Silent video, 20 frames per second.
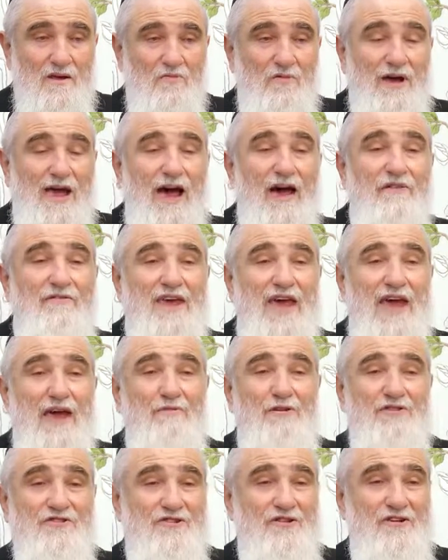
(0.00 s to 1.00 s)
we have the
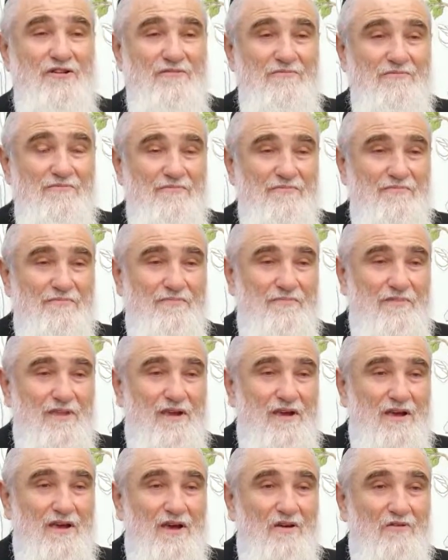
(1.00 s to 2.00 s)
Abishter,
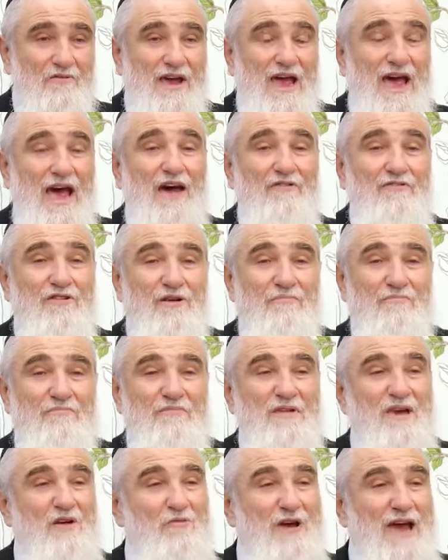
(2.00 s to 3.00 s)
we have him,
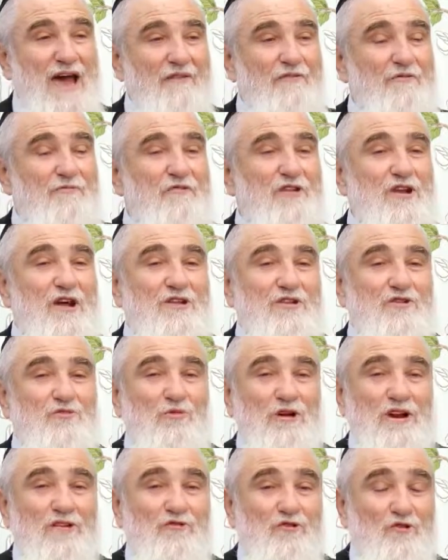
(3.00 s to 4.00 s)
we have him another
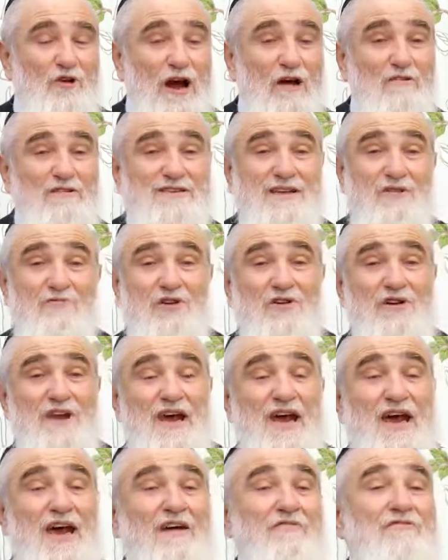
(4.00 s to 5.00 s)
24 hours, then we're going to
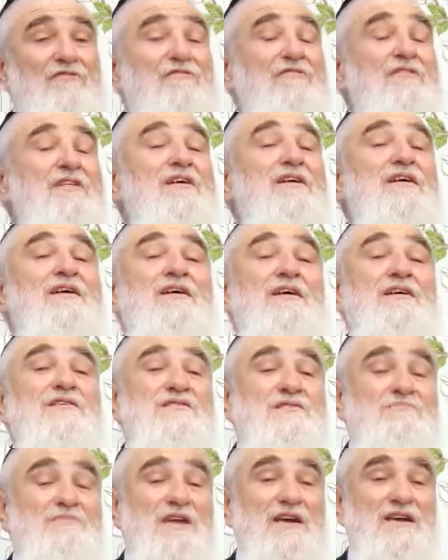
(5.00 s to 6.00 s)
have
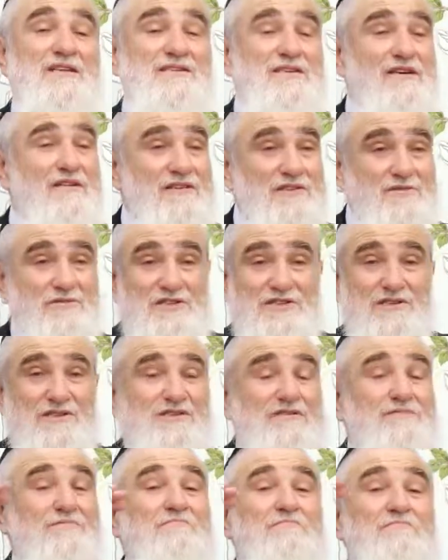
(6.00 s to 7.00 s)
Shmini Atzeres, which
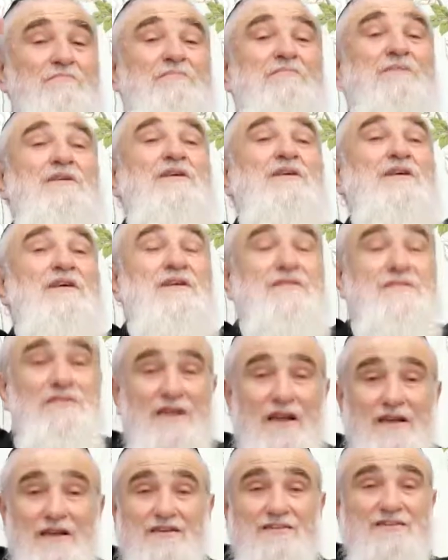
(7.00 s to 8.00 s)
is it's
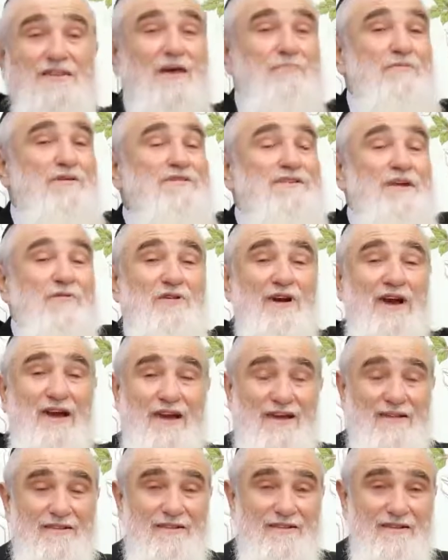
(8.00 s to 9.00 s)
another step, it's number
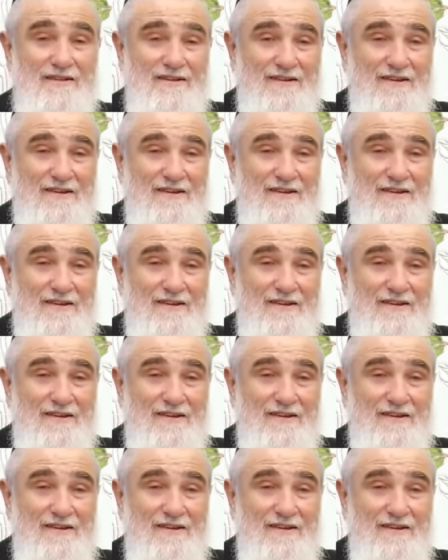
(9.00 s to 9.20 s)
eight.